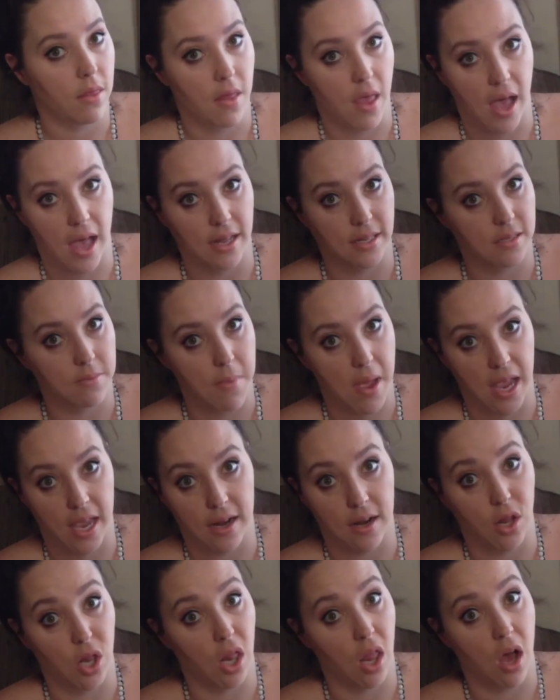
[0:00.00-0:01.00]
That's
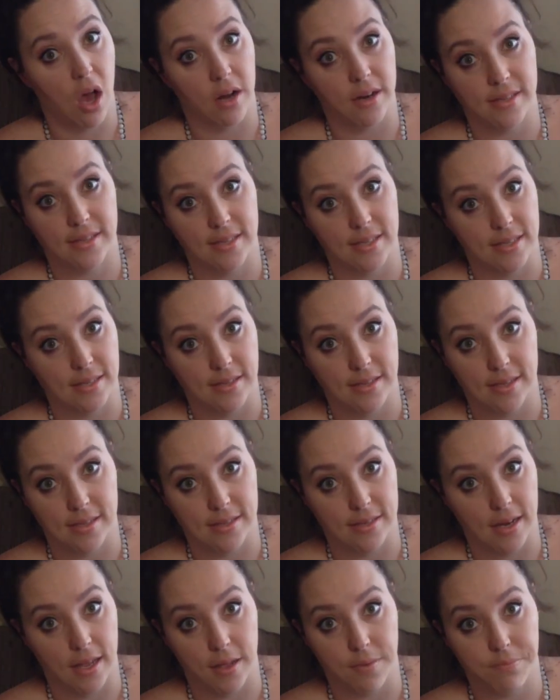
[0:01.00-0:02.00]
making a lot of sense,
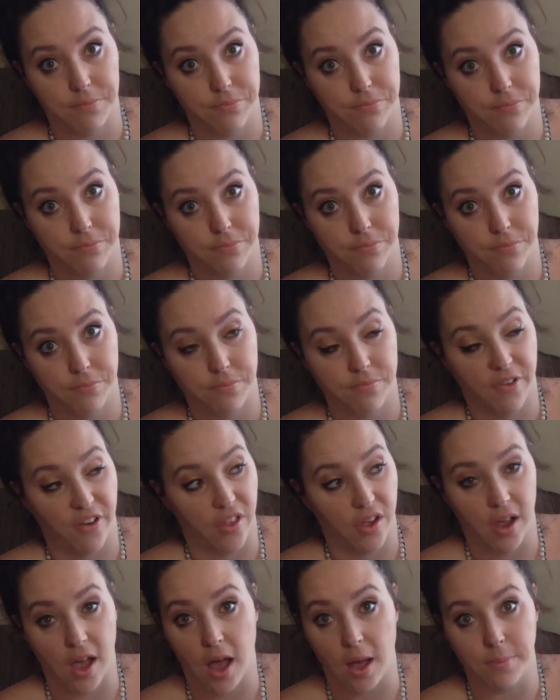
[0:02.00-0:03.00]
isn't it? For
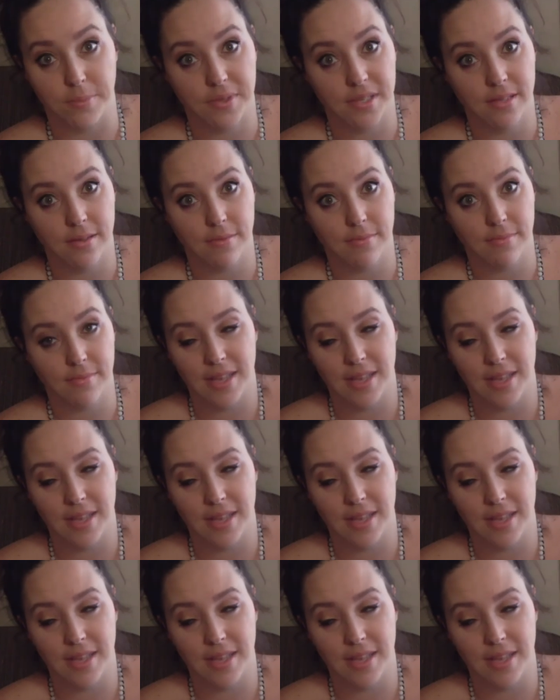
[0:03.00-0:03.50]
the cups.